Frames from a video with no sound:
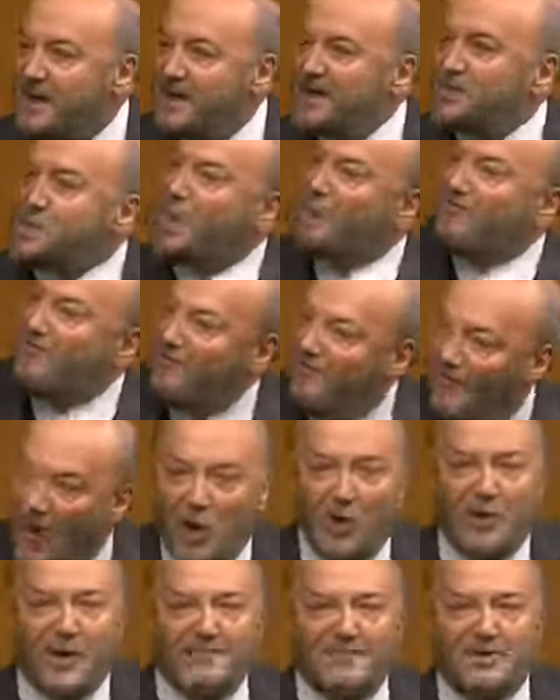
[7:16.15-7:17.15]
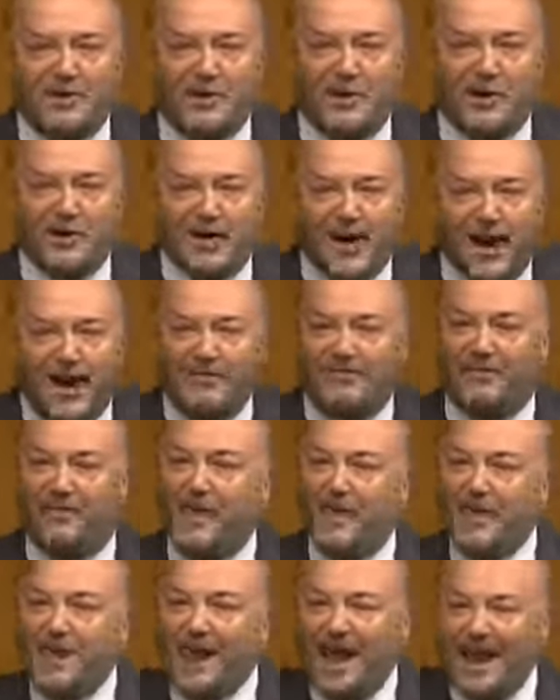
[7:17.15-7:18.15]
It will follow him to the grave
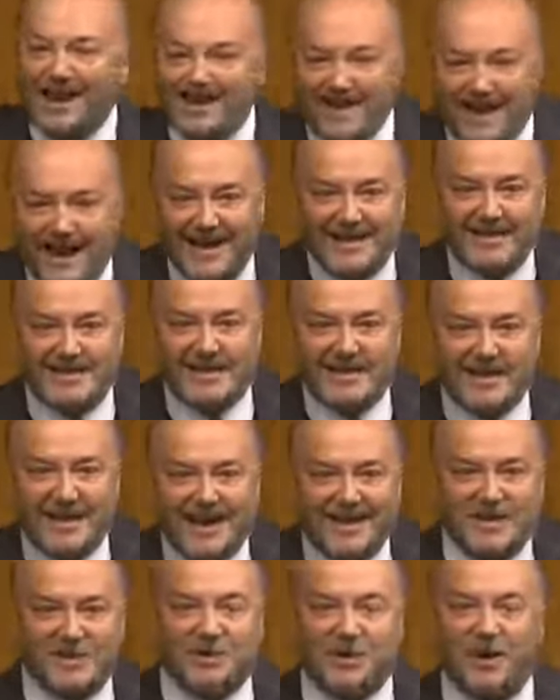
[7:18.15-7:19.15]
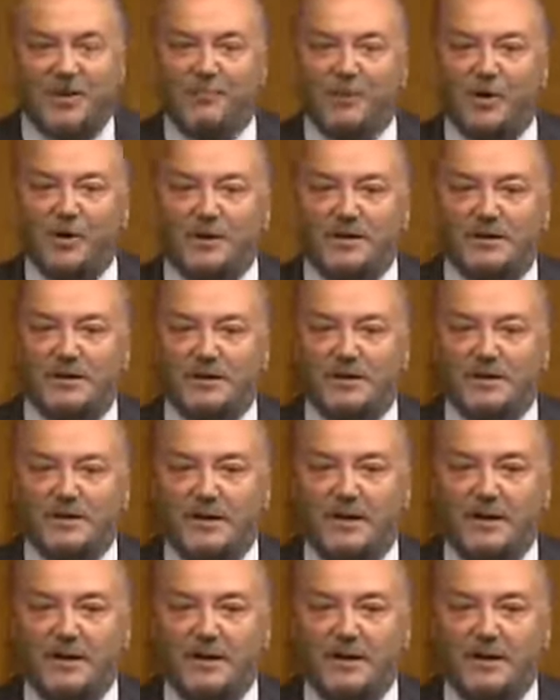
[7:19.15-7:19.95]
and into the history books